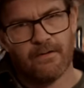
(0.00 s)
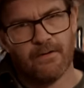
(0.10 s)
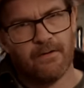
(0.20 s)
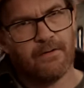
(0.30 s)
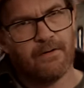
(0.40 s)

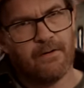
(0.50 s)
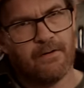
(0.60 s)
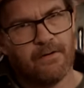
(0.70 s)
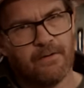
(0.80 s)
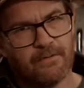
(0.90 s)
Living
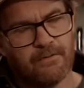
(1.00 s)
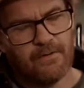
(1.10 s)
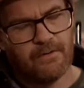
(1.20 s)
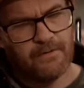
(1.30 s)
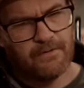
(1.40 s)
on the
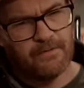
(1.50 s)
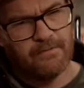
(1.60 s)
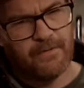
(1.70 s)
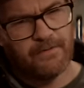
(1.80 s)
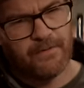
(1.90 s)

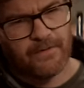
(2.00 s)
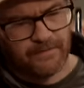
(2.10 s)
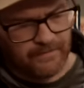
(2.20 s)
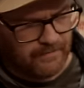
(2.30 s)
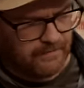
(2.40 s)
road, my
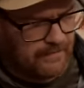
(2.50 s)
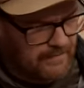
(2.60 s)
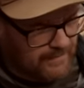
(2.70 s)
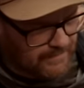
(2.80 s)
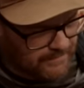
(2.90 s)
friend,
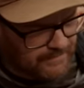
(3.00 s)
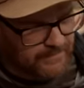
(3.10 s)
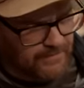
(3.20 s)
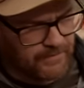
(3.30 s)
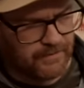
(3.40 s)

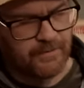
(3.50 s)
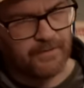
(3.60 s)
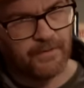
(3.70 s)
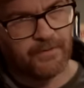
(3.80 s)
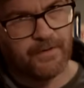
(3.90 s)
it's gonna
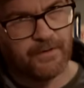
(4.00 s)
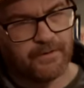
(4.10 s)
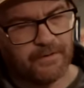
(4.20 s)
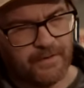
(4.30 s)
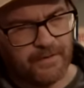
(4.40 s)
keep you free
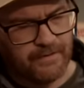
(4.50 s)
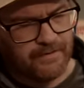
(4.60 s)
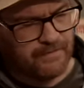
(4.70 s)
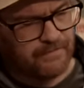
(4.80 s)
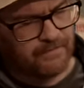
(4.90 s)
and
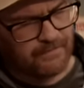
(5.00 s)
clean.